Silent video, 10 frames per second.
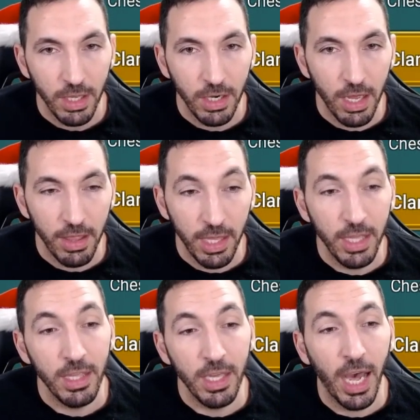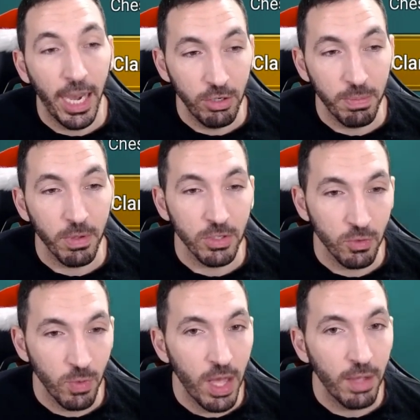the, the Hydra boss
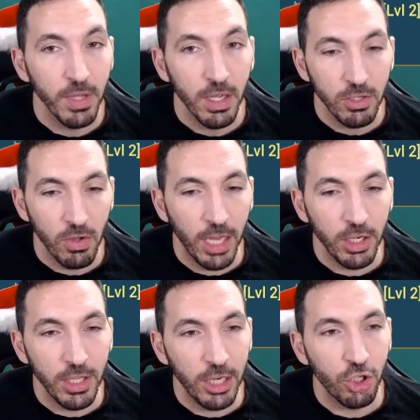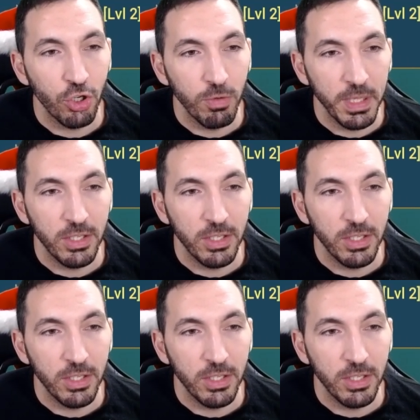as well. So that, that should